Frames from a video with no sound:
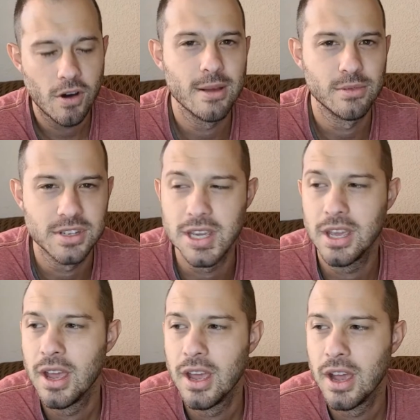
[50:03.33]
on
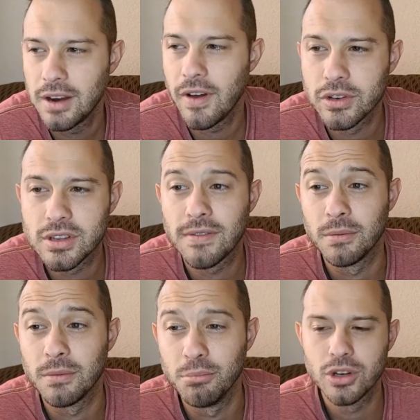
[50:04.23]
AMC. A lot of other
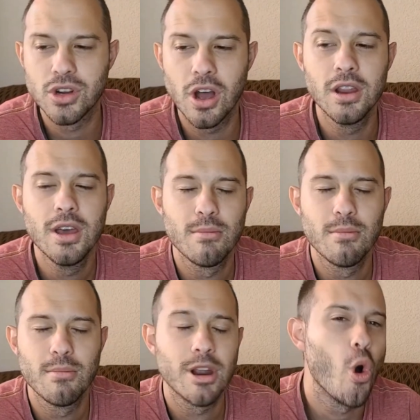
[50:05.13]
stuff I'm bearish on,
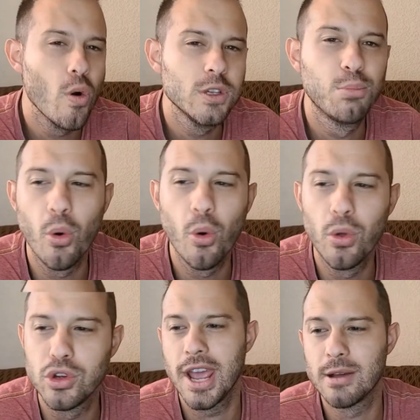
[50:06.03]
but I'm always
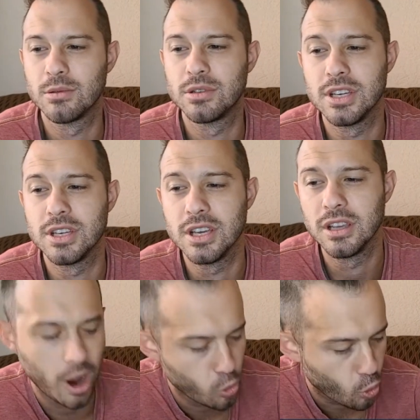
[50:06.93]
bullish on AMC.
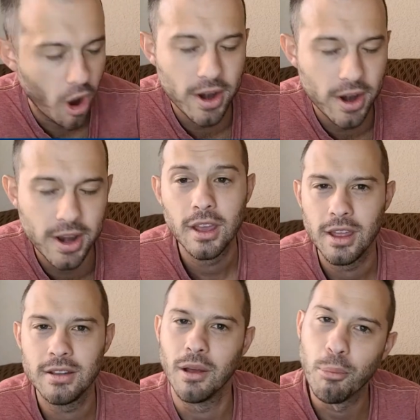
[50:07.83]
So I want,
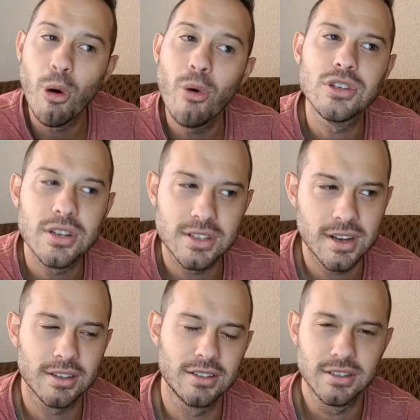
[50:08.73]
and bullish
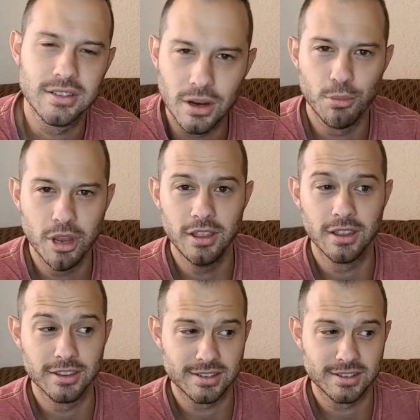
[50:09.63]
doesn't necessarily
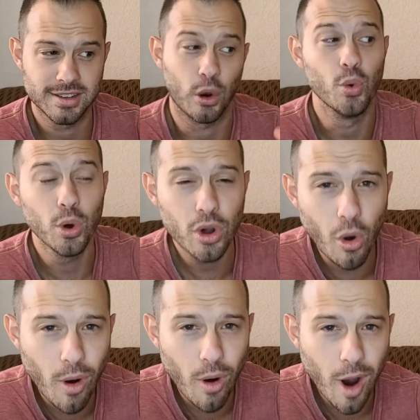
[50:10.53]
mean that the stock will
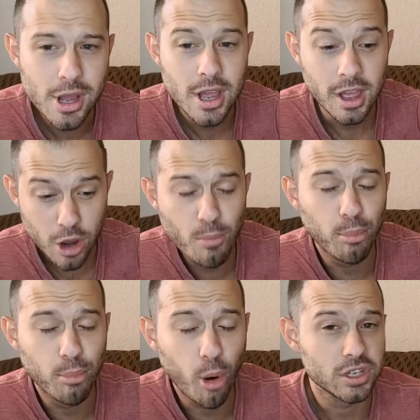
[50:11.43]
go up,
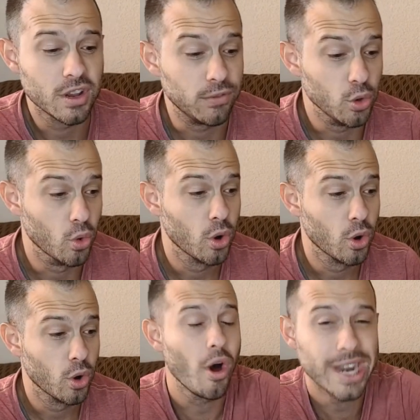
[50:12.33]
you're bullish if you
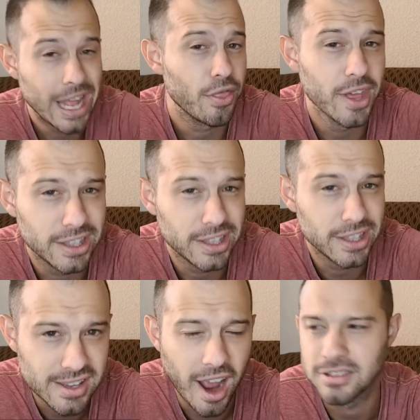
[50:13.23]
want and think
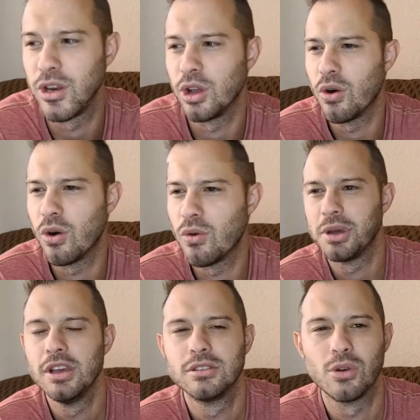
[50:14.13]
the stack's going to go
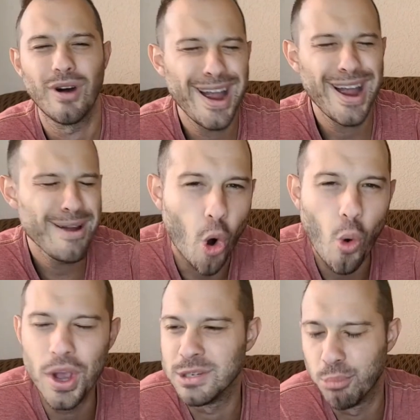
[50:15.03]
up. So I'm
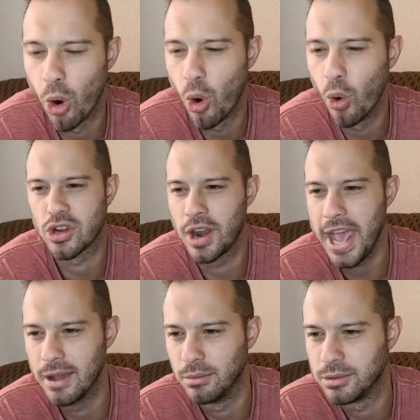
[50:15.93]
always bullish
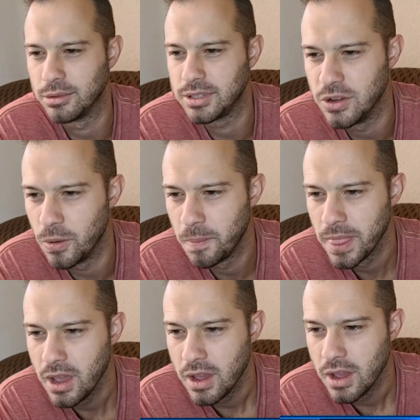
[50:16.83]
on AMC, dude.